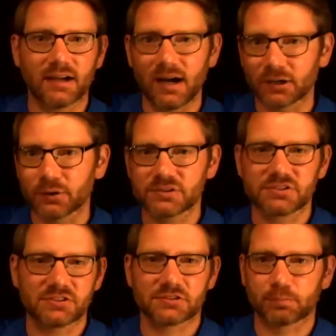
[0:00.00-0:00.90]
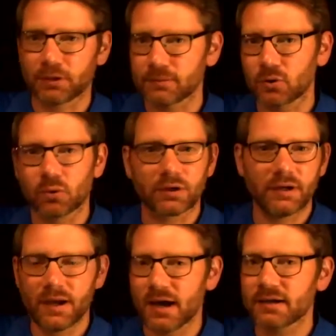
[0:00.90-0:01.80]
Congress, the Supreme Court,
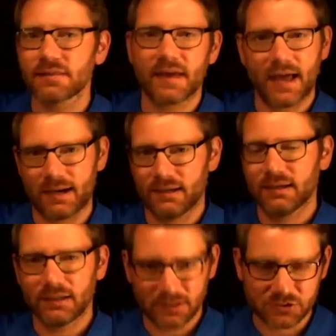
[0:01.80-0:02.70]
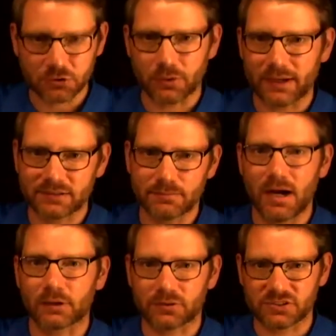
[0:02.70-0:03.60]
none of that is direct
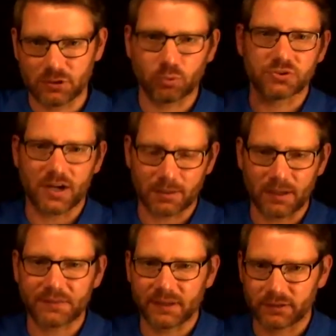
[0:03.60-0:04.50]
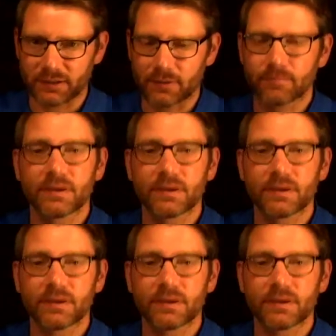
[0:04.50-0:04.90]
democracy. We'll talk about that later.